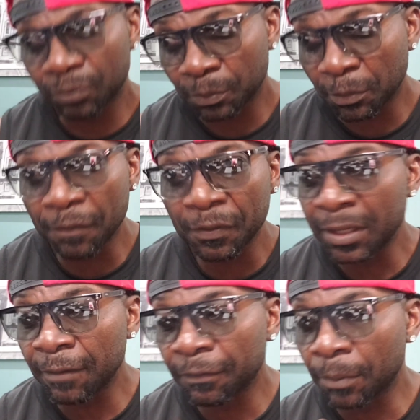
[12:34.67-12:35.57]

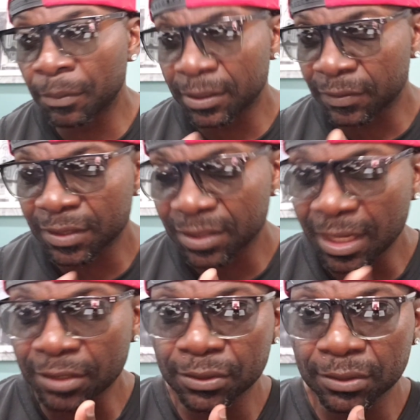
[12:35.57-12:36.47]
profiting from the
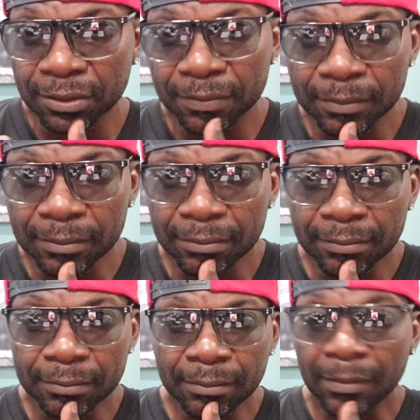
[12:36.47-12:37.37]
transactions?
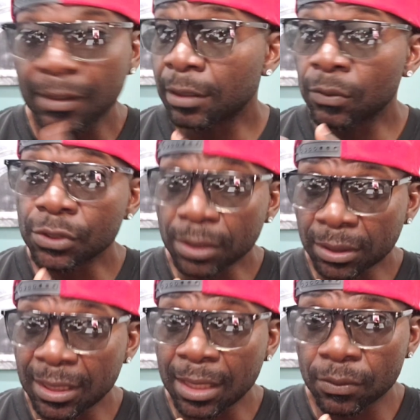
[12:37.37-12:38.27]
They will
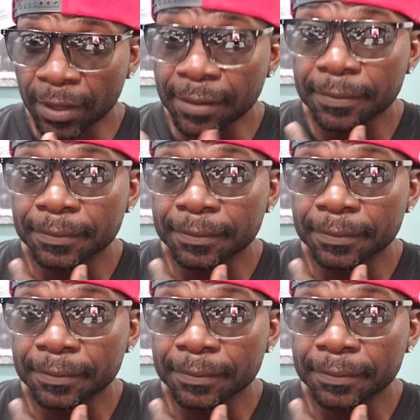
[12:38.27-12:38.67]
shut down, right?